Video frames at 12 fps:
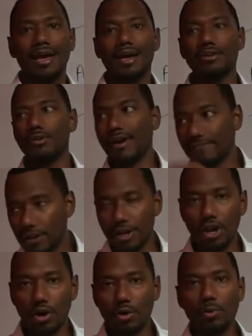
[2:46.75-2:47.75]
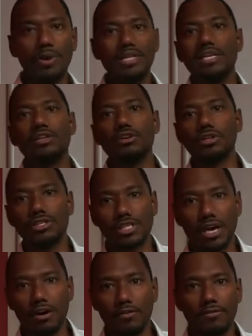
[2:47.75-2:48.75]
And you have to know within
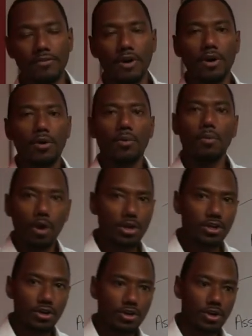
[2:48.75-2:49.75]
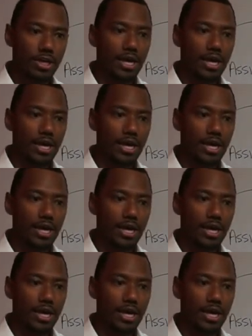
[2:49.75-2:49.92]
yourself what you're good